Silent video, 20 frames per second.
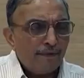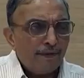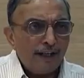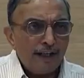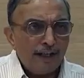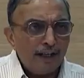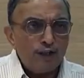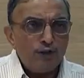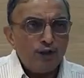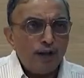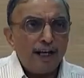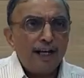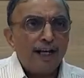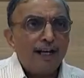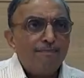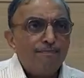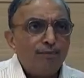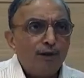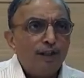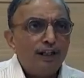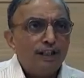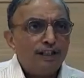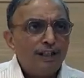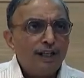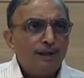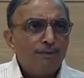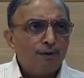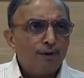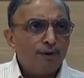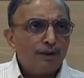It is not a
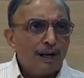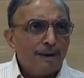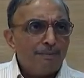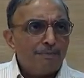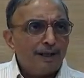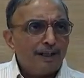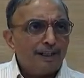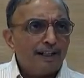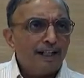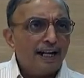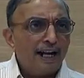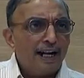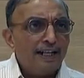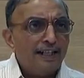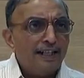computational program, but there are